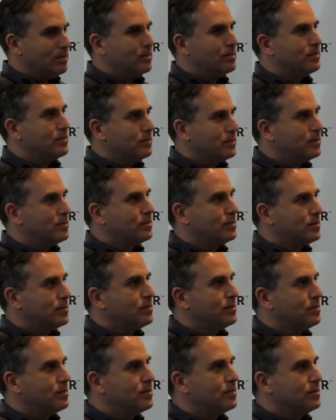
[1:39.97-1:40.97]

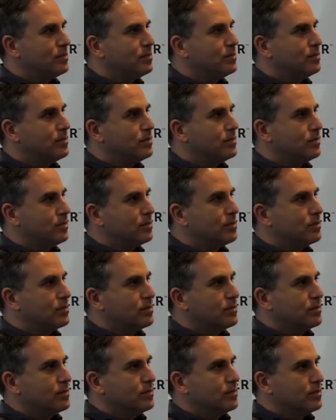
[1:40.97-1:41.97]

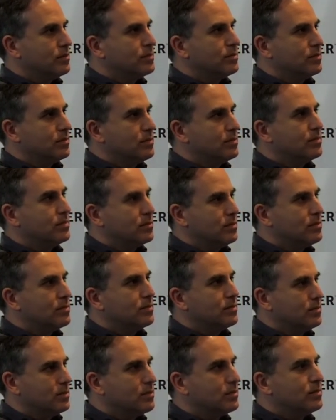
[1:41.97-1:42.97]

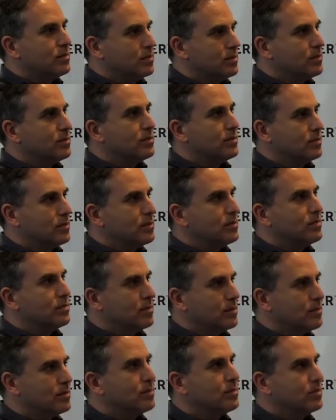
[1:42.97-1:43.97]

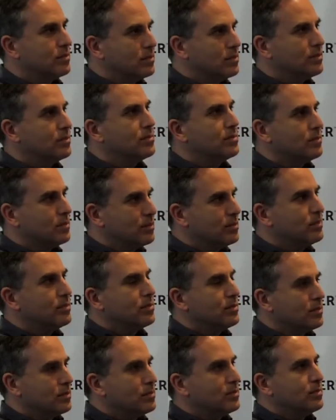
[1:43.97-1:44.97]

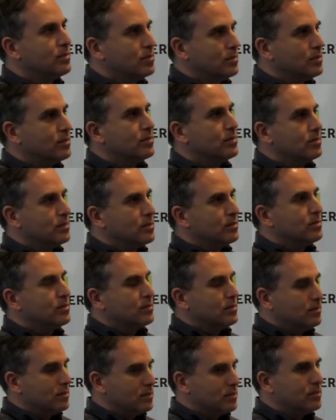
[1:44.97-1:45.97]

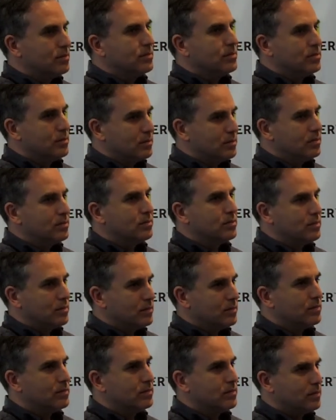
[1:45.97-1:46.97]

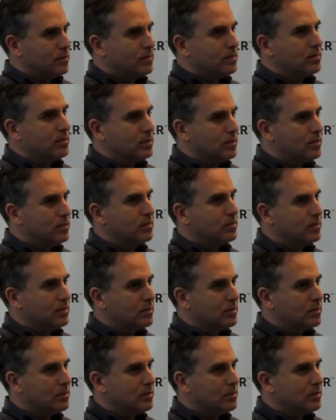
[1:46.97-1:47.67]
No words are spoken by the person on screen.